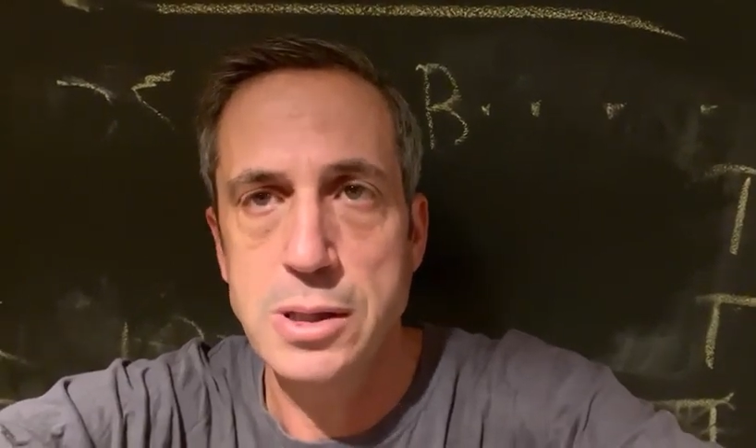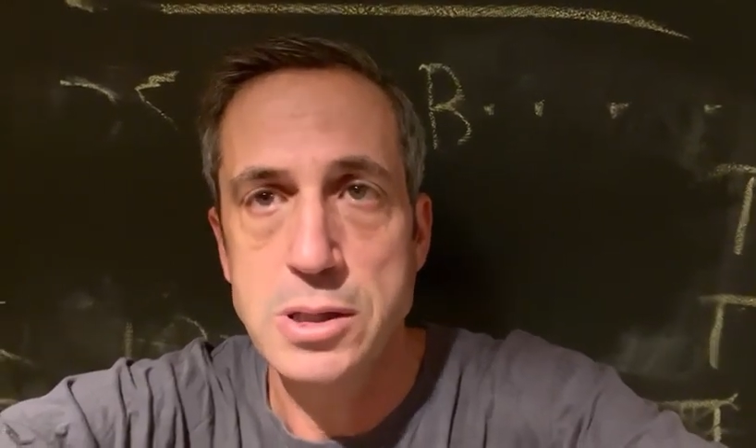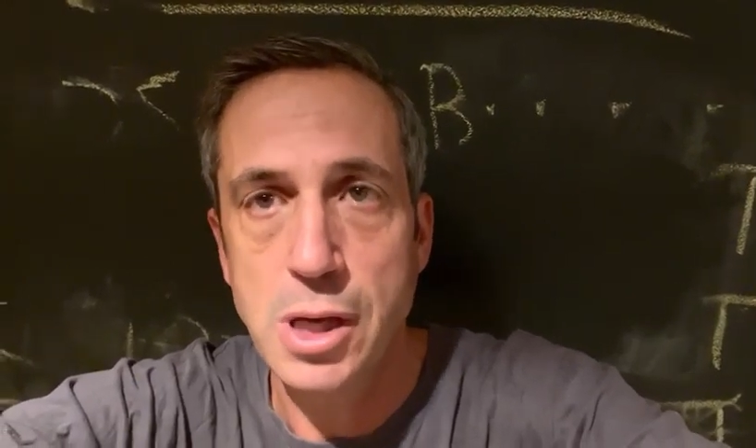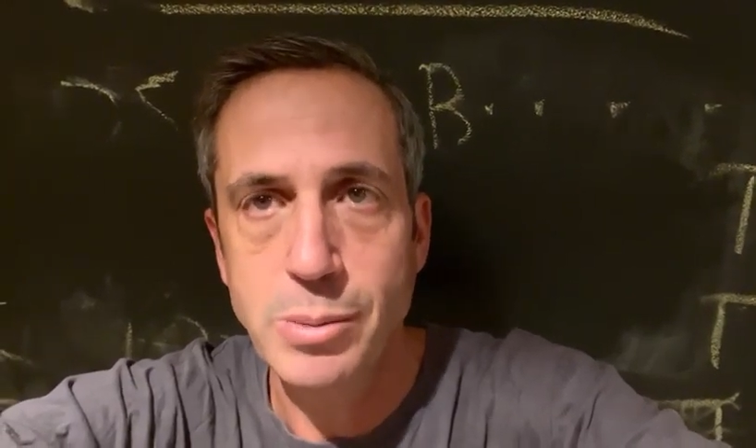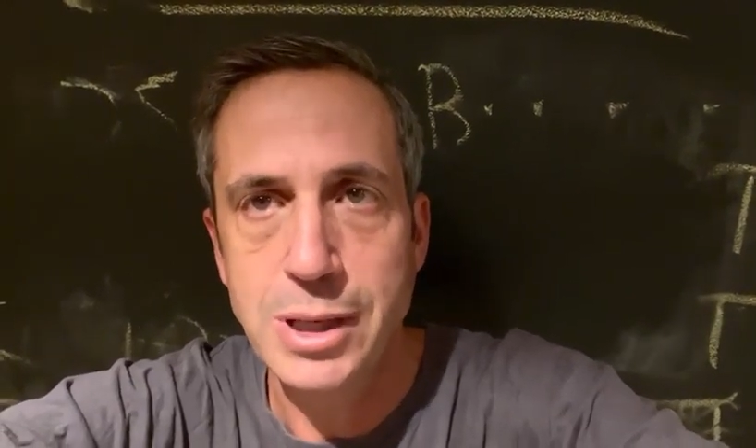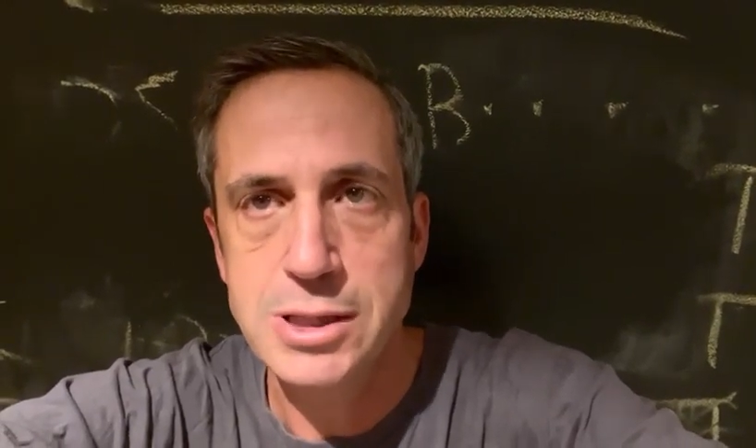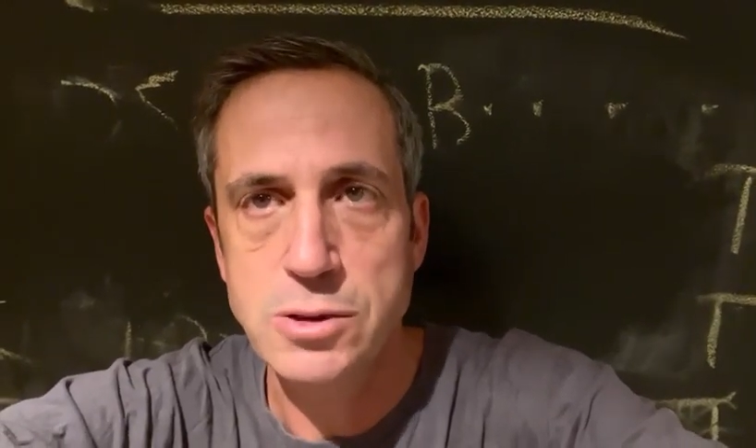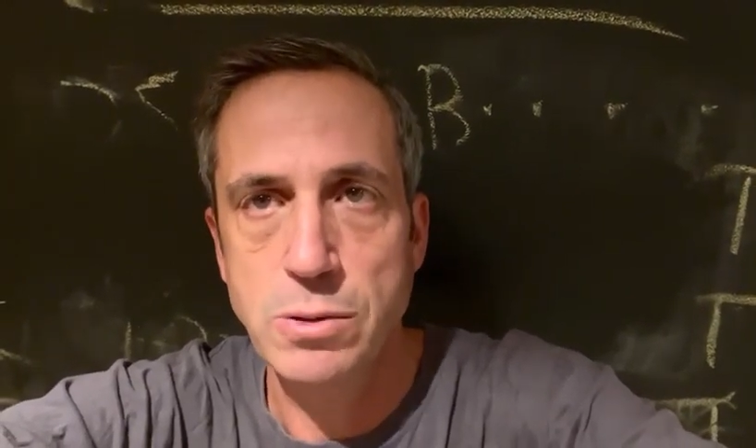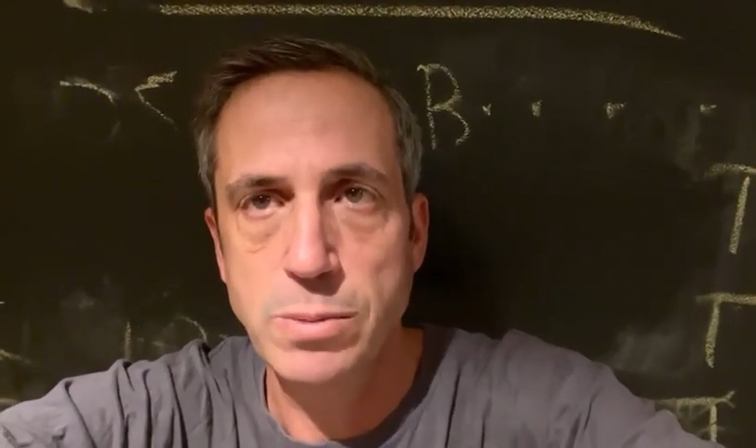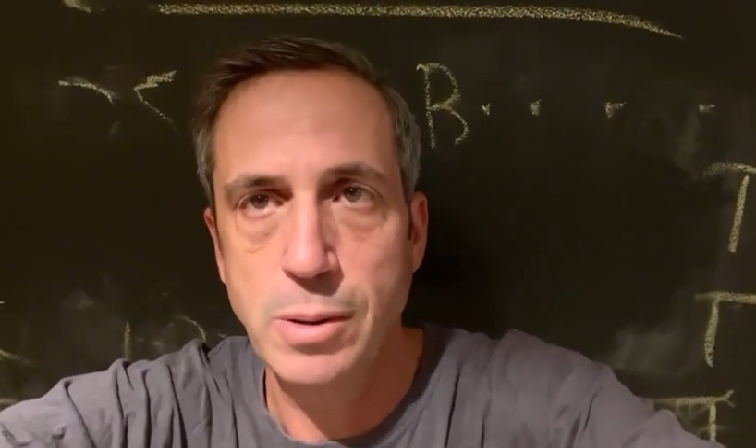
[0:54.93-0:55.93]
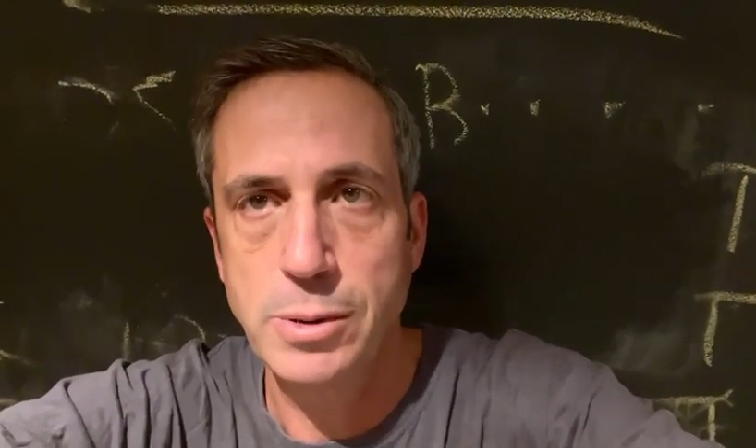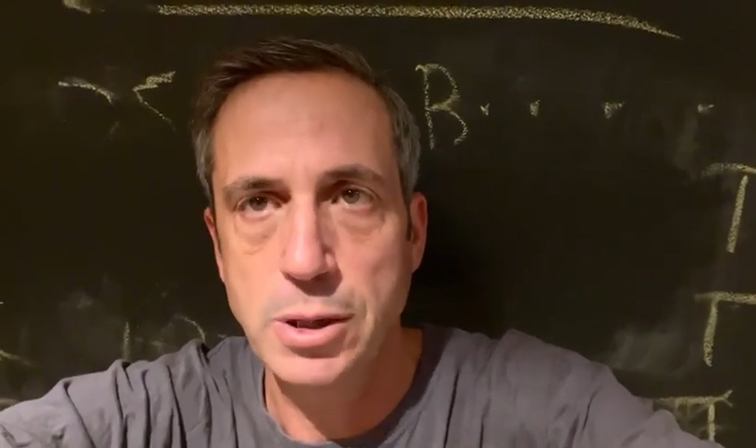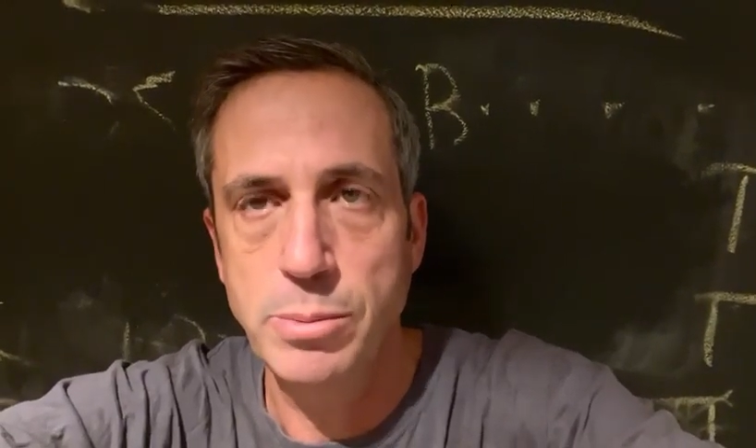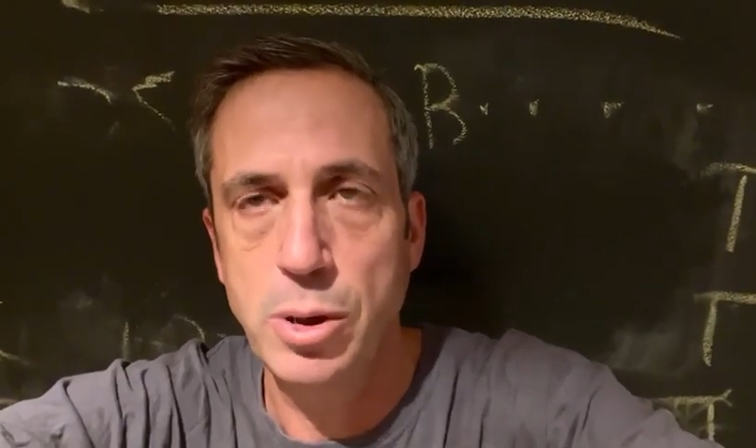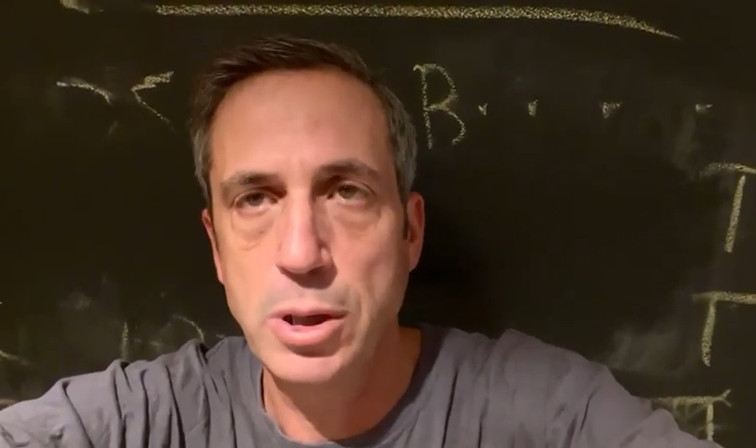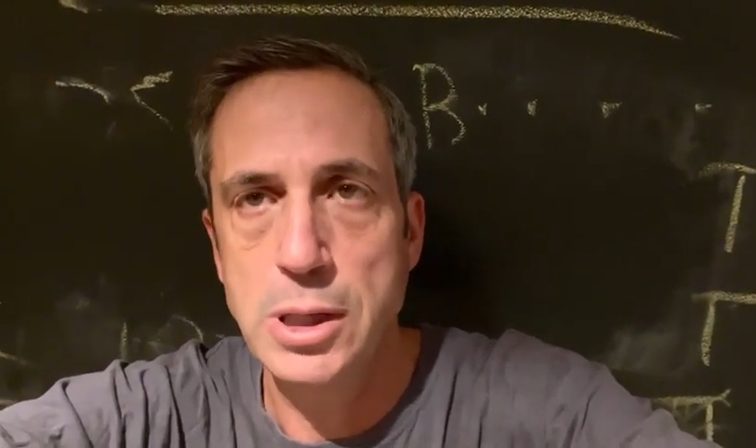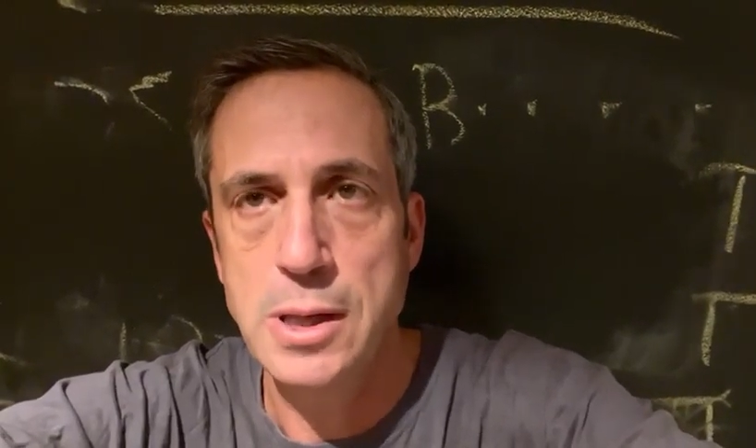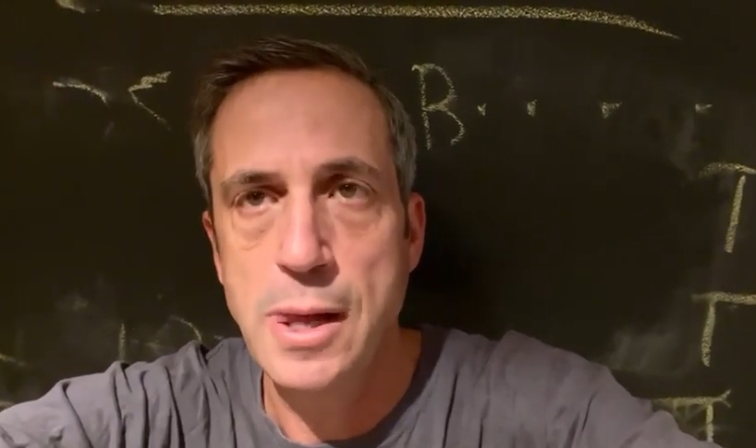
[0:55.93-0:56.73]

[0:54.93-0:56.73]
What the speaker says: that dominates the Republican Party,